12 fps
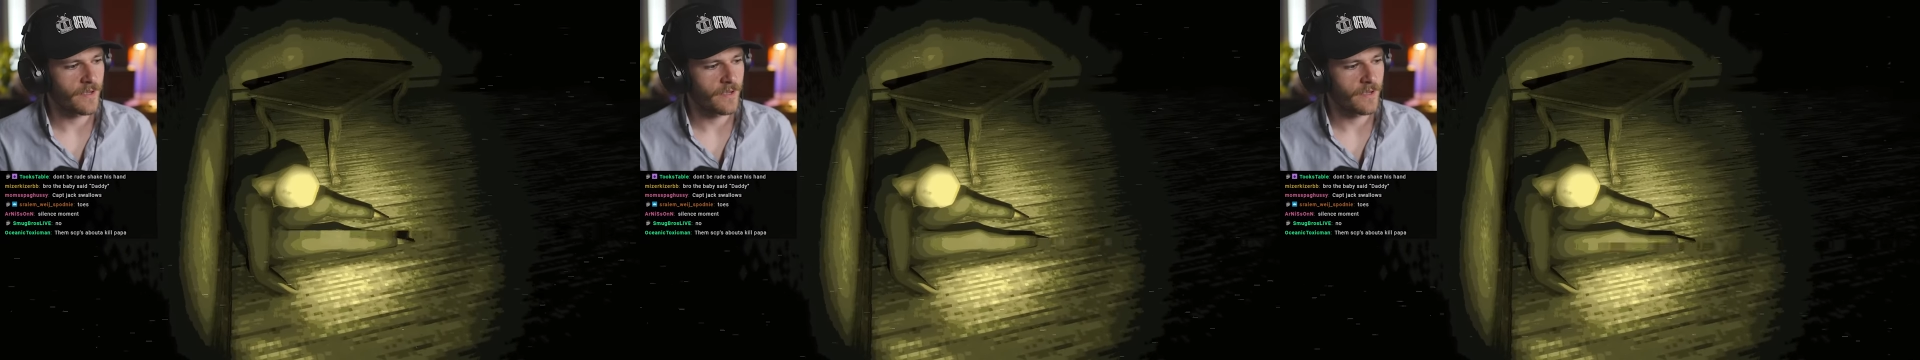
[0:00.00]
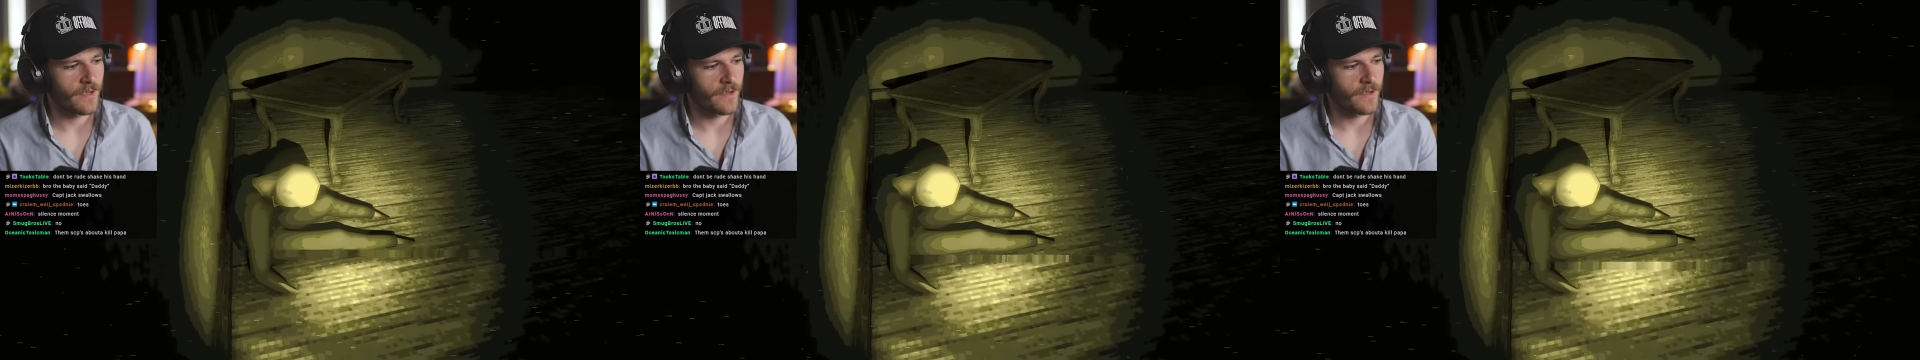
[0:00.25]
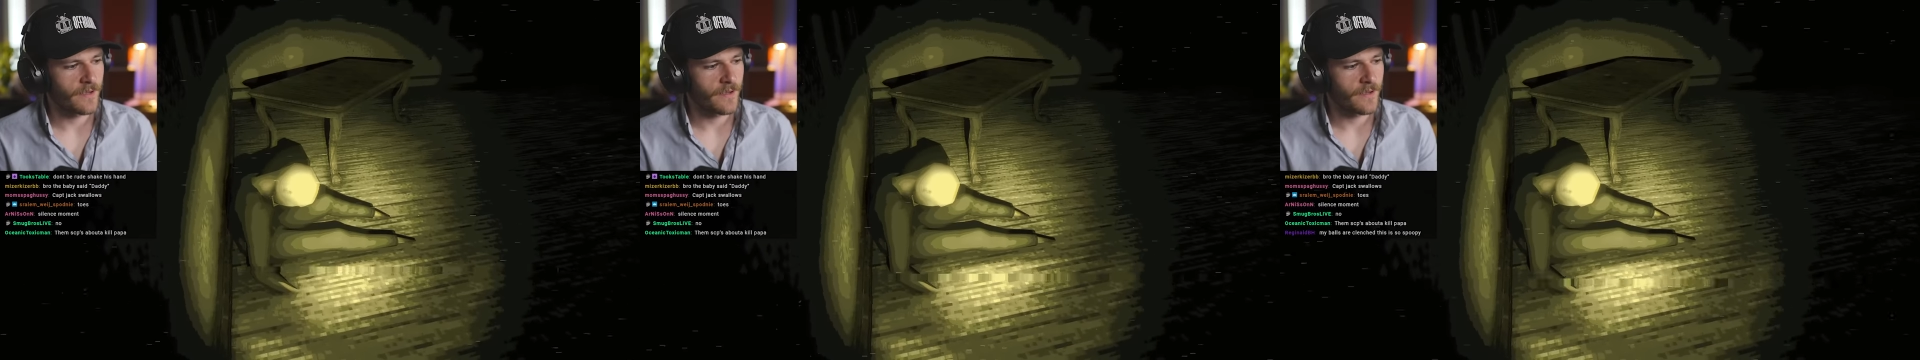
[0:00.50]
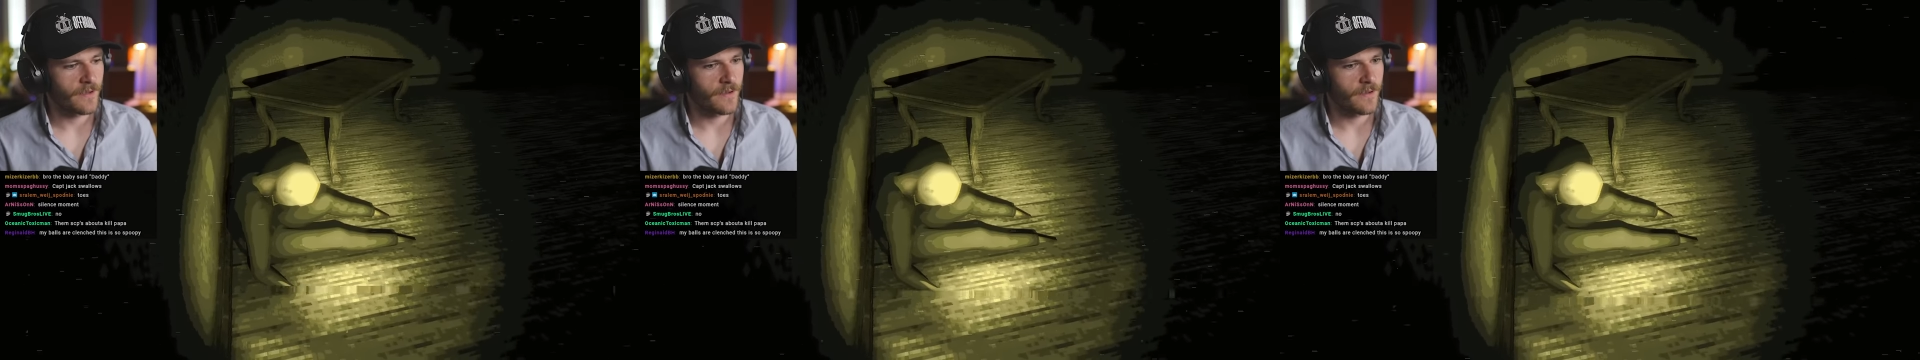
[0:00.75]

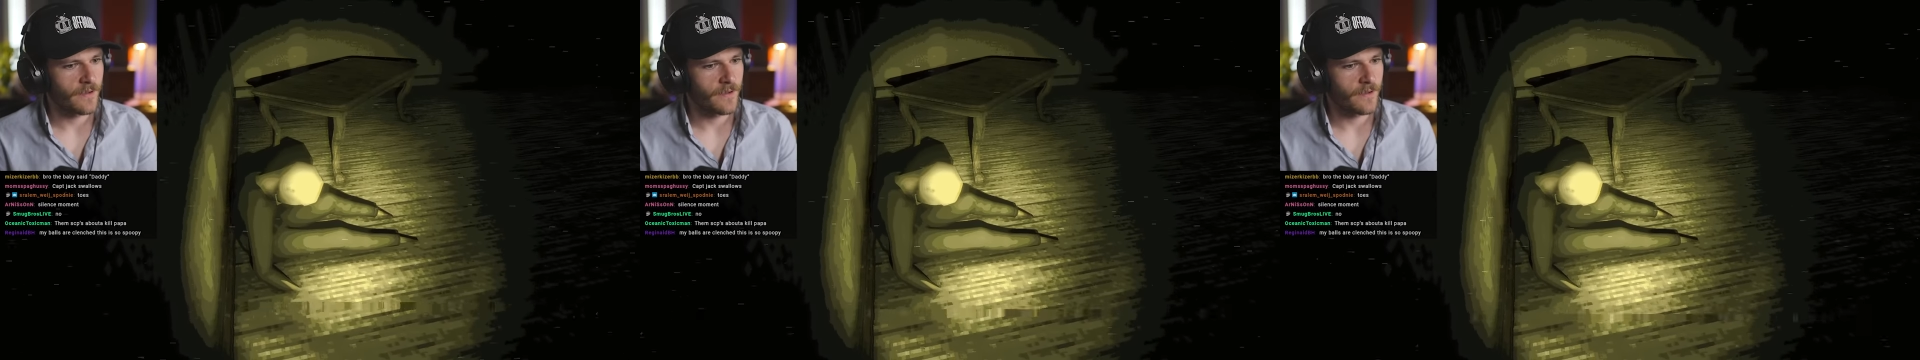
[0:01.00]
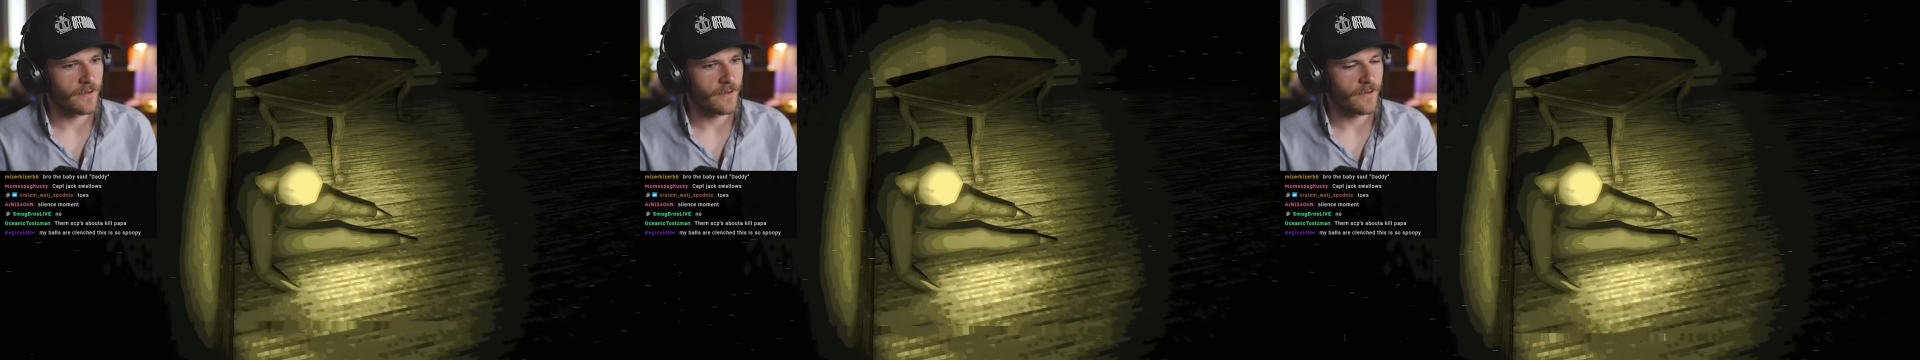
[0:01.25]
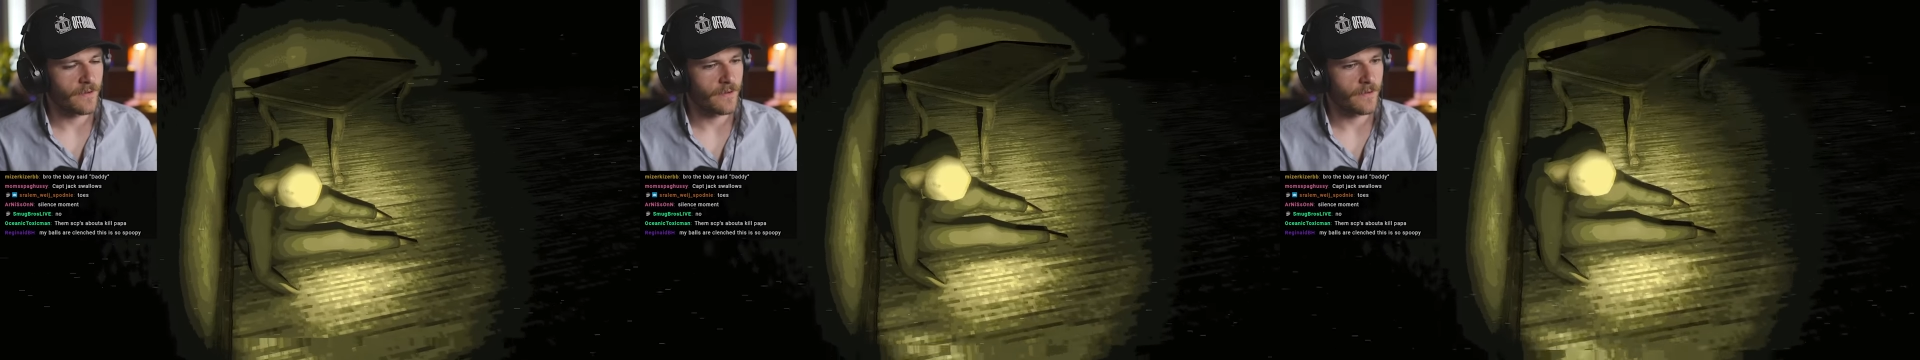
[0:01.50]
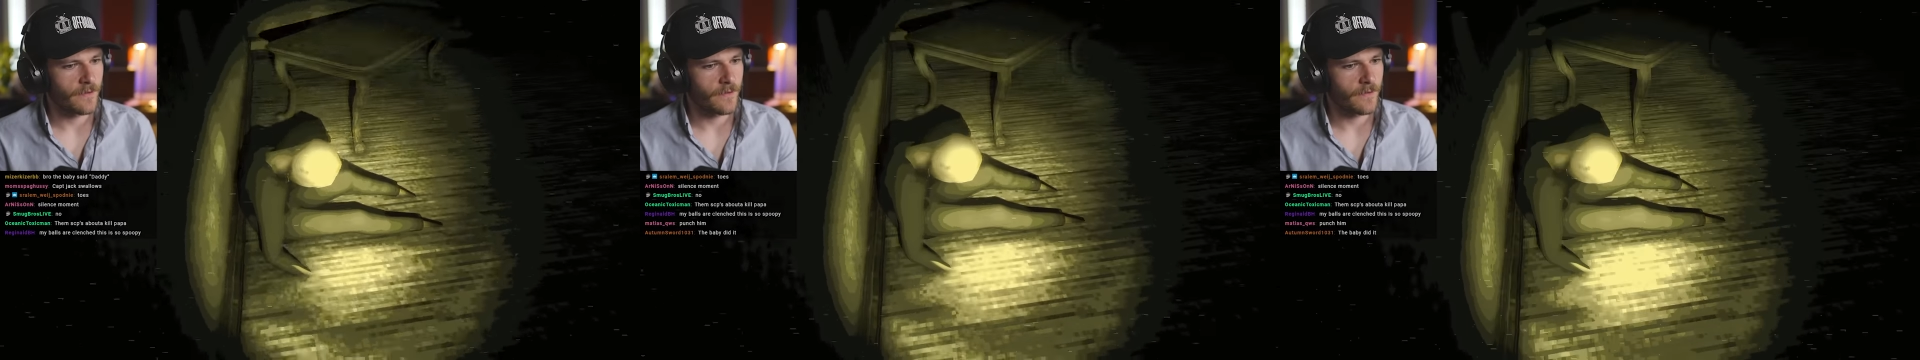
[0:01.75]

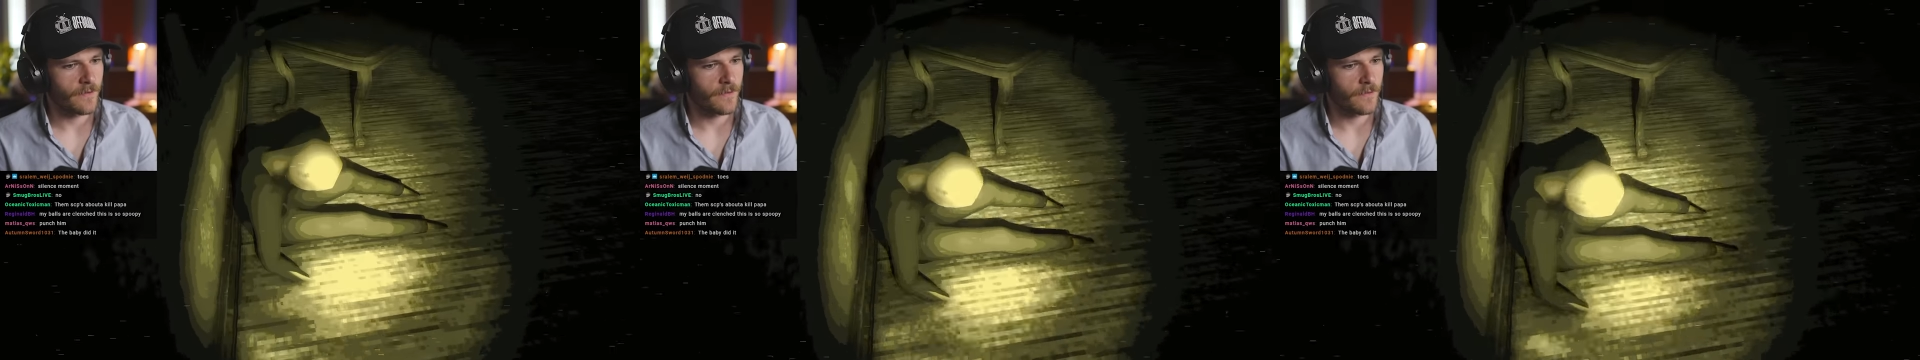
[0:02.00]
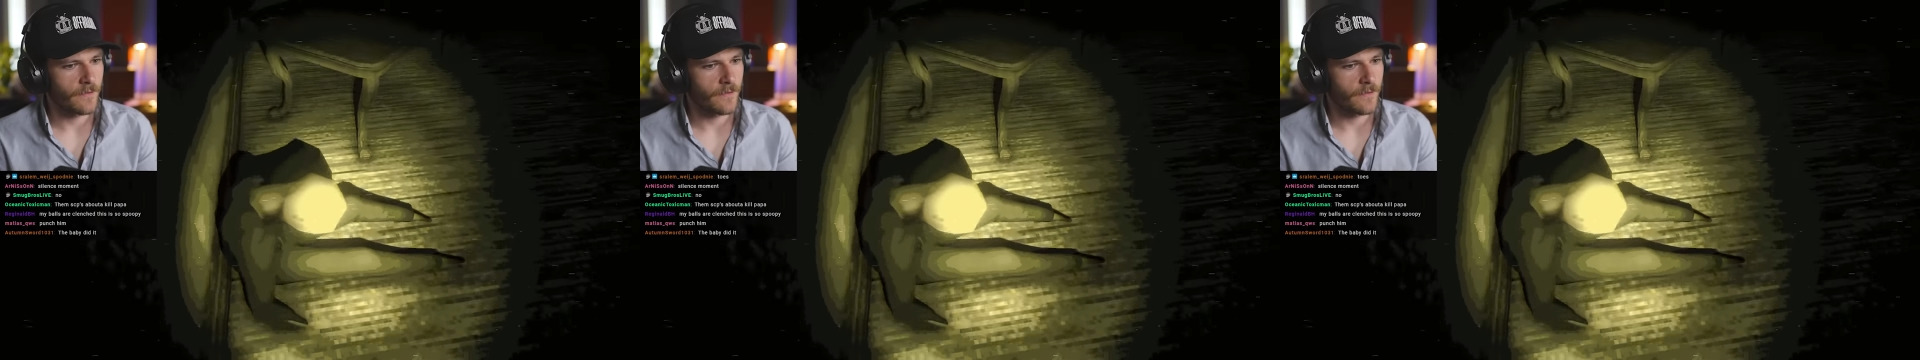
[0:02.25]
Nothing is said.